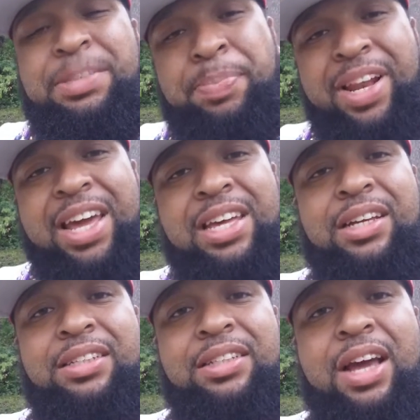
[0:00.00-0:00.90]

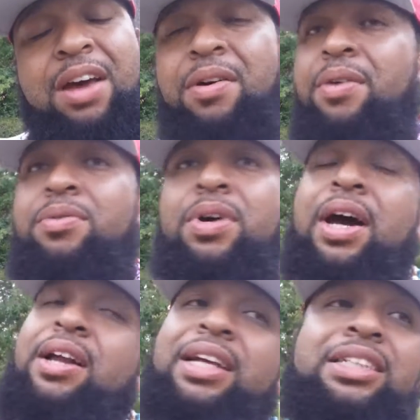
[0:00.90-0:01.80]
players.
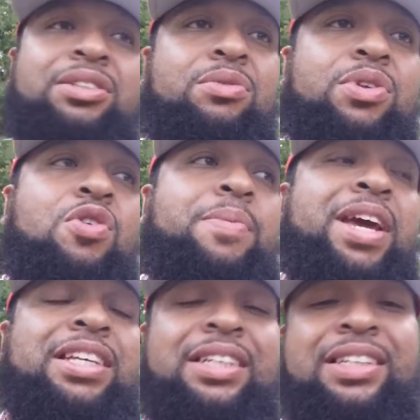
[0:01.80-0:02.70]
I just don't know, man.
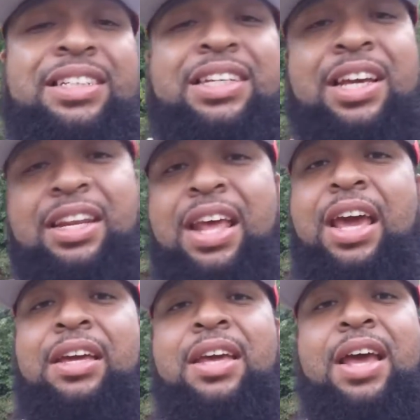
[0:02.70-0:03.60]
It's a
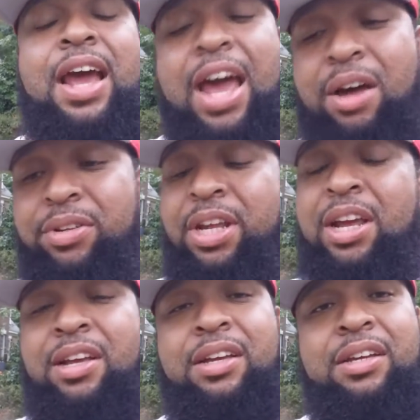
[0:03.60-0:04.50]
disconnect out
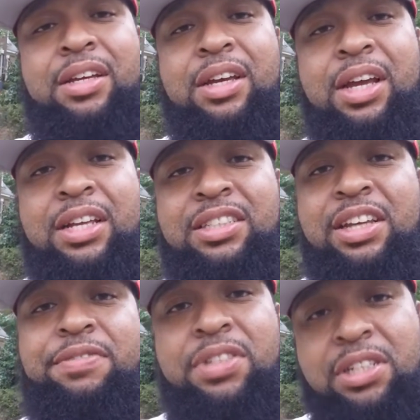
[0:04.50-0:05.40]
there in
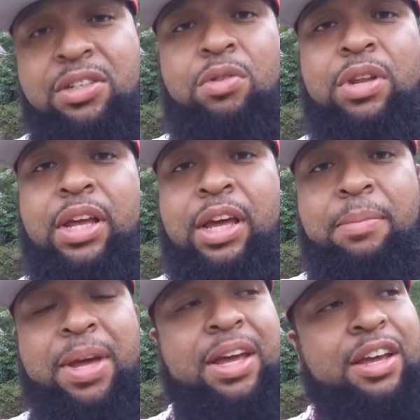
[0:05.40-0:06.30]
San Francisco
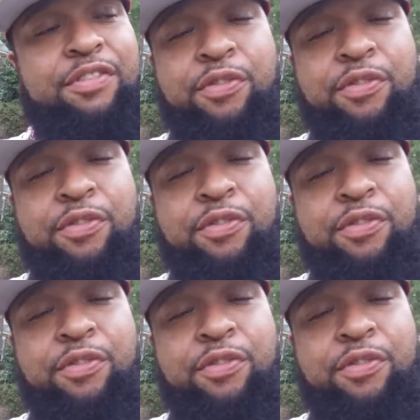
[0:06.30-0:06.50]
land, man, in